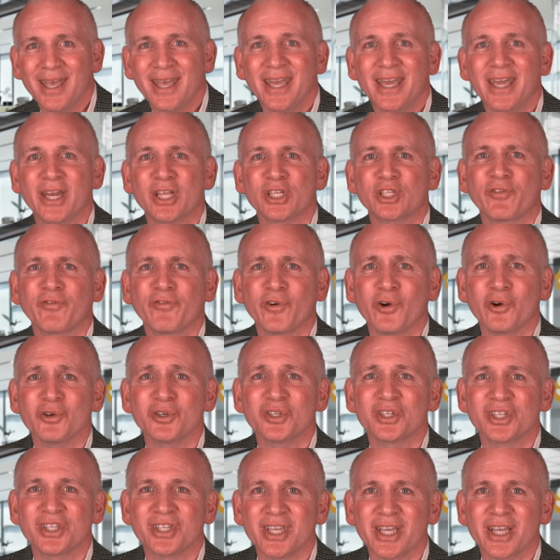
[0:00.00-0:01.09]
In his
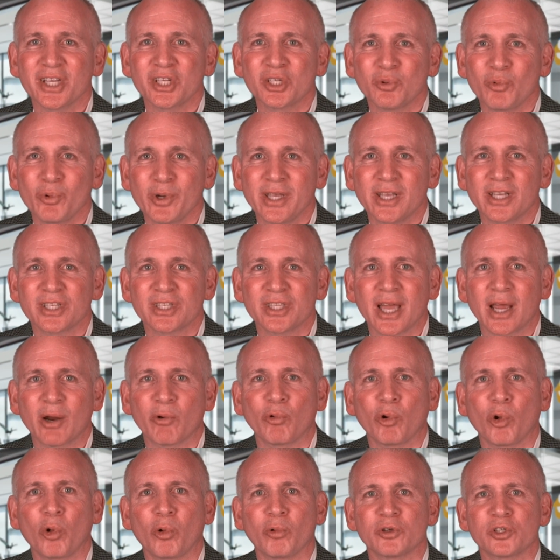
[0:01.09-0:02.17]
first six weeks, that
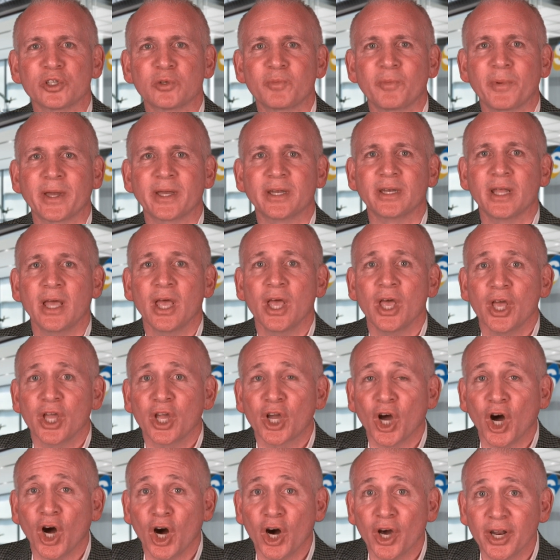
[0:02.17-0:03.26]
role was spent
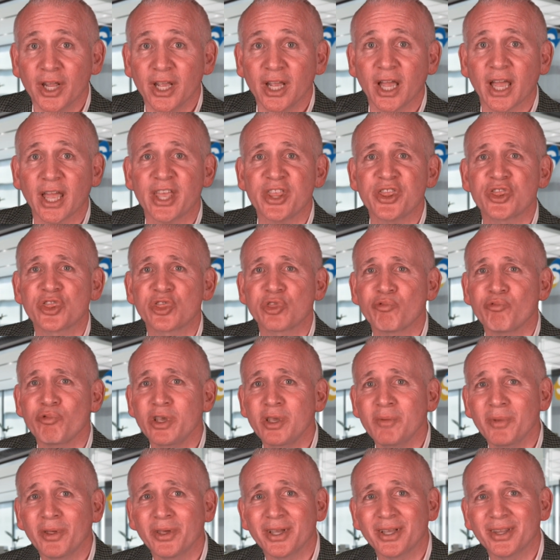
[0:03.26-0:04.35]
cutting a
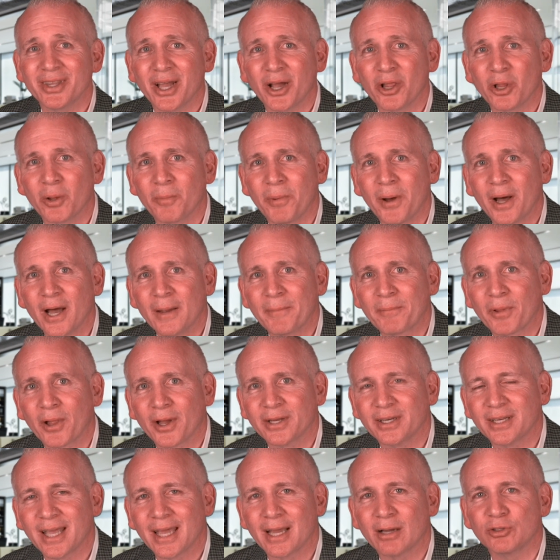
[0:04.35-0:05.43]
$3 million
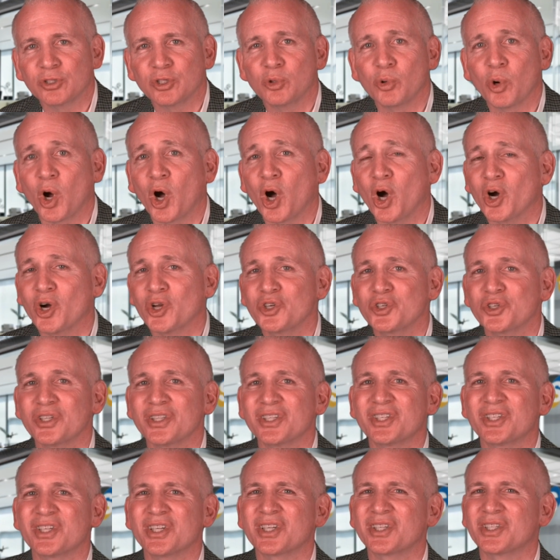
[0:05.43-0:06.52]
pipeline down to
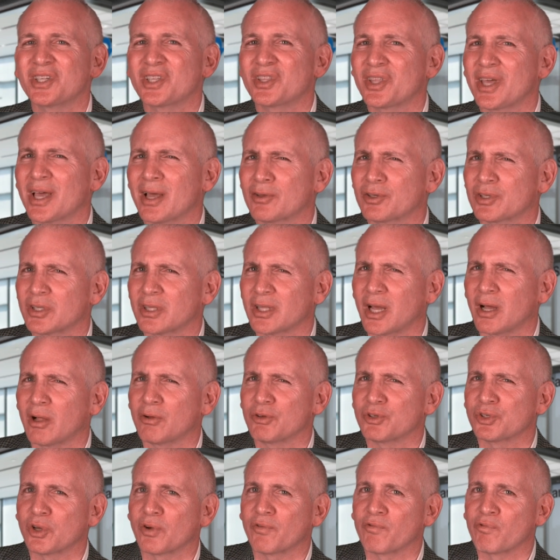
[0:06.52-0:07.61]

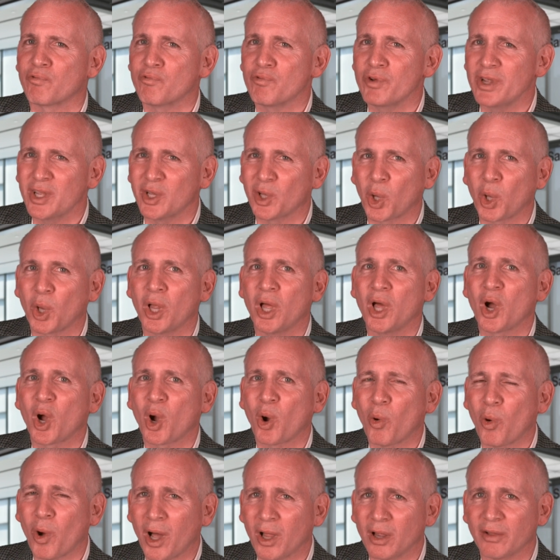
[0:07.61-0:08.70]
$160,000 of real
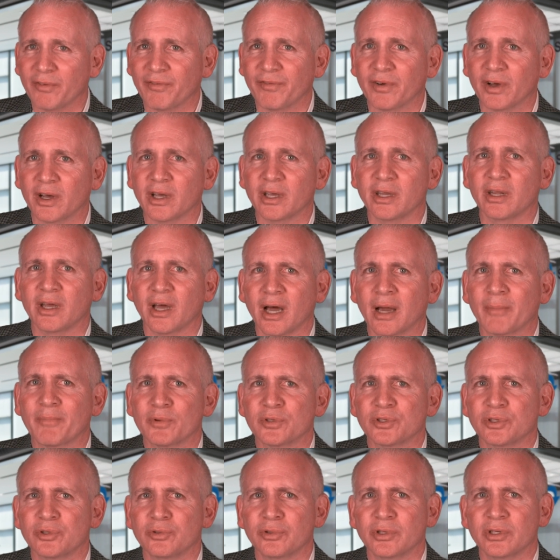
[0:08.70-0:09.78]
qualified
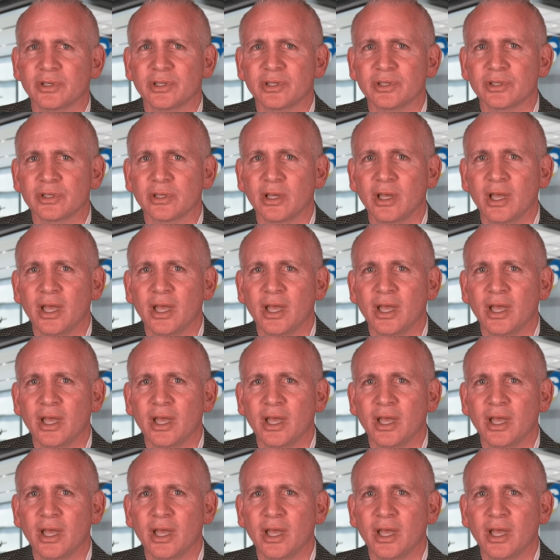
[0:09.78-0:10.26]
opportunities.